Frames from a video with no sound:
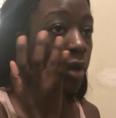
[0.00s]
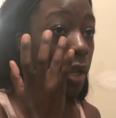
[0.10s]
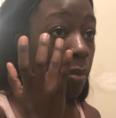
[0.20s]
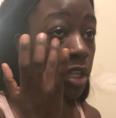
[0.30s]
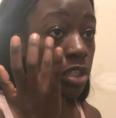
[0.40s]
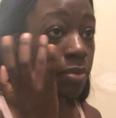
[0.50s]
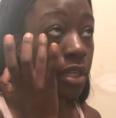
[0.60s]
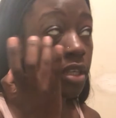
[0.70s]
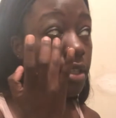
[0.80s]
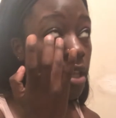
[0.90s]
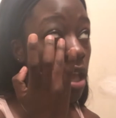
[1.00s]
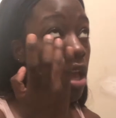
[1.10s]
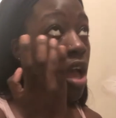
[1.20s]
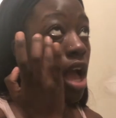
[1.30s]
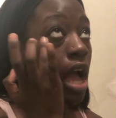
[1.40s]
pretty much, because
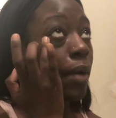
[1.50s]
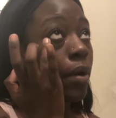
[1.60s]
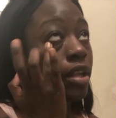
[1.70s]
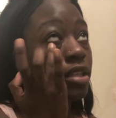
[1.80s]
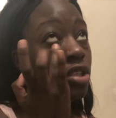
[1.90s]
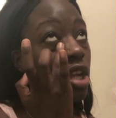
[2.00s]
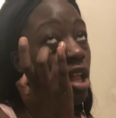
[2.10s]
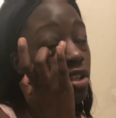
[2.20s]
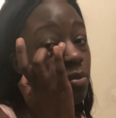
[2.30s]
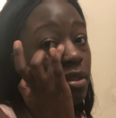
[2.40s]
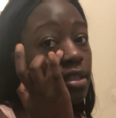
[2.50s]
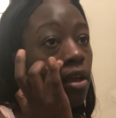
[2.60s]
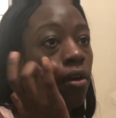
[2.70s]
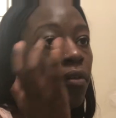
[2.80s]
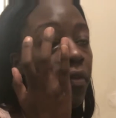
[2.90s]
I wanted to challenge
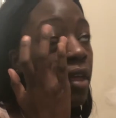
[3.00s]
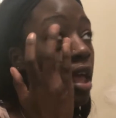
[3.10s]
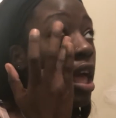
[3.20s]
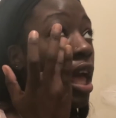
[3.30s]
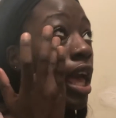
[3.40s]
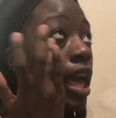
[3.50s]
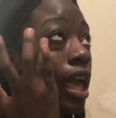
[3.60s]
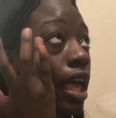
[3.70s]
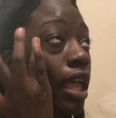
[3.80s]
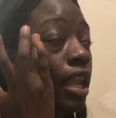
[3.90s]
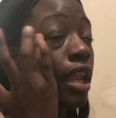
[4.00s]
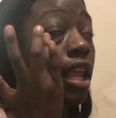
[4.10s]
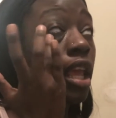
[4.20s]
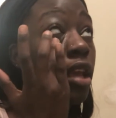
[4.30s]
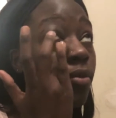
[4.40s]
myself,
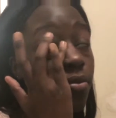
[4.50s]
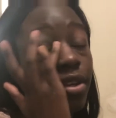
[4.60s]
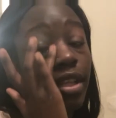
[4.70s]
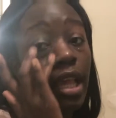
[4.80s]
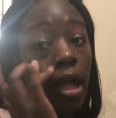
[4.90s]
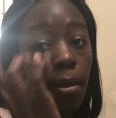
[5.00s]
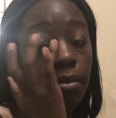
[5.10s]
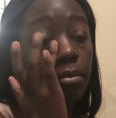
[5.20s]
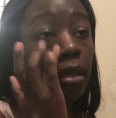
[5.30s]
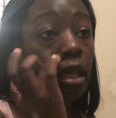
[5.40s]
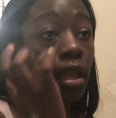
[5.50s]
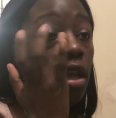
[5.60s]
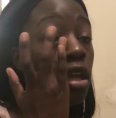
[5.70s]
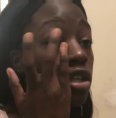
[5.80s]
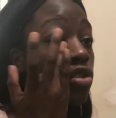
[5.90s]
and it really helped
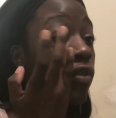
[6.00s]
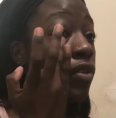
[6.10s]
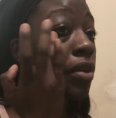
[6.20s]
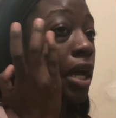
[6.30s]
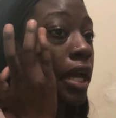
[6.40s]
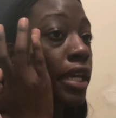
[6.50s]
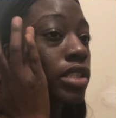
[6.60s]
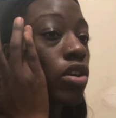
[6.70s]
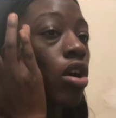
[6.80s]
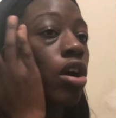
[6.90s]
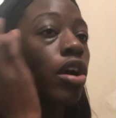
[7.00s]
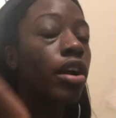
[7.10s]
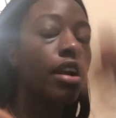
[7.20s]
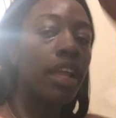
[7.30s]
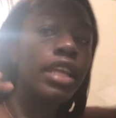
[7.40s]
me. So if you guys
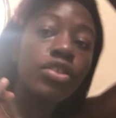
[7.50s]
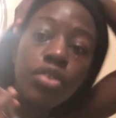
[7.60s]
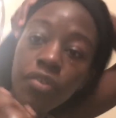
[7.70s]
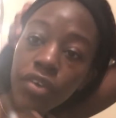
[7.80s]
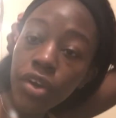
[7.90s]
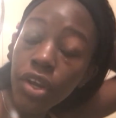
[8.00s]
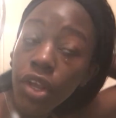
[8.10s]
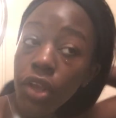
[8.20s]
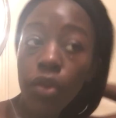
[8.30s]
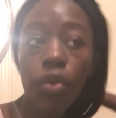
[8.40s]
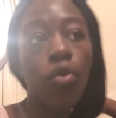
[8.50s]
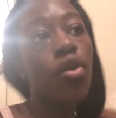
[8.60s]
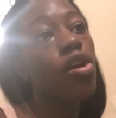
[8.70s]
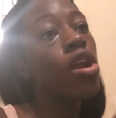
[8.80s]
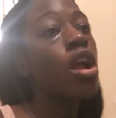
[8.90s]
are introverted
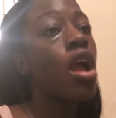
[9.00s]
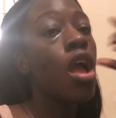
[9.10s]
or